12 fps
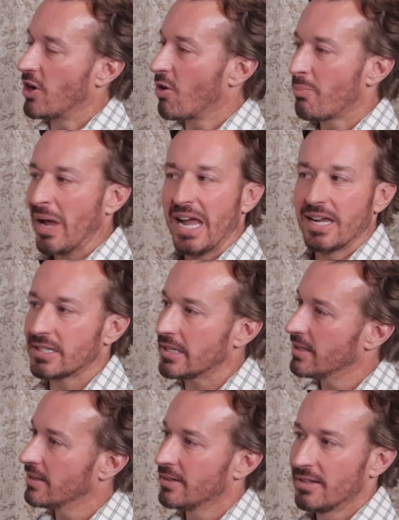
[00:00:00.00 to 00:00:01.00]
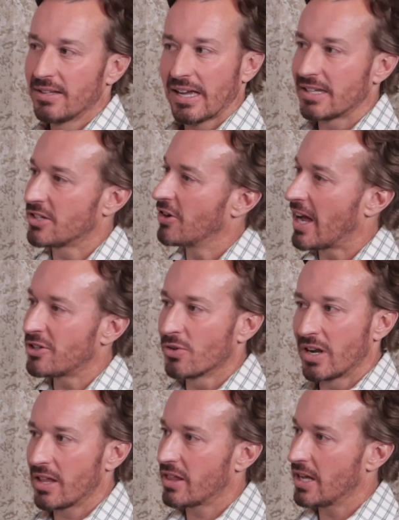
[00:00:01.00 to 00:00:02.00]
Don't paint as you're not
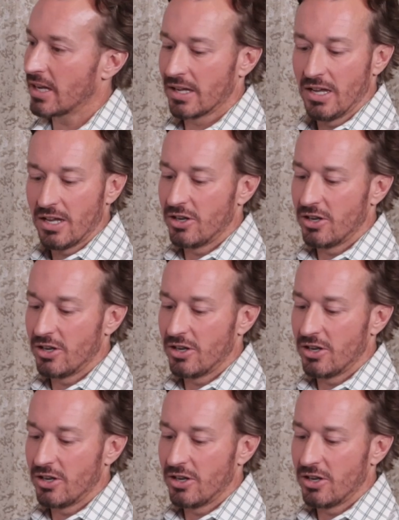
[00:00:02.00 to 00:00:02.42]
doing anything.